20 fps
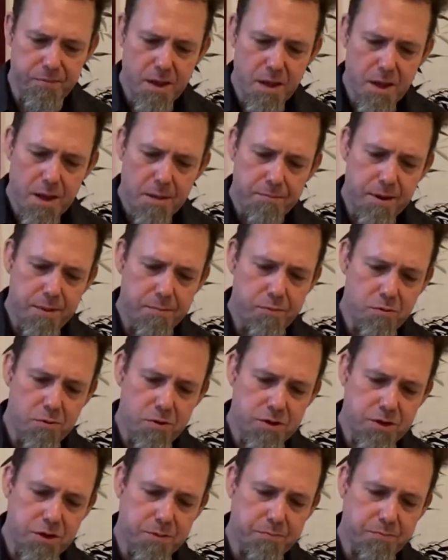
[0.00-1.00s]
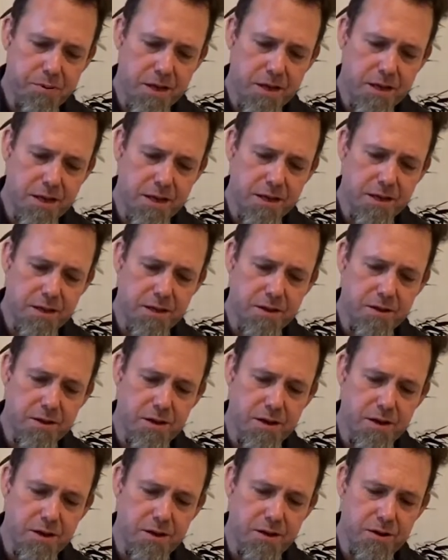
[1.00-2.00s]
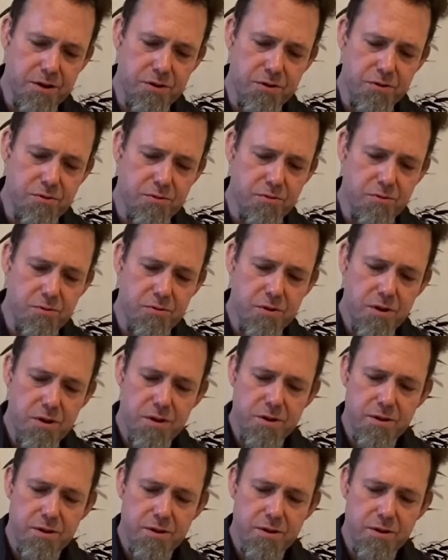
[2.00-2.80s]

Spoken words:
people were just picking the new,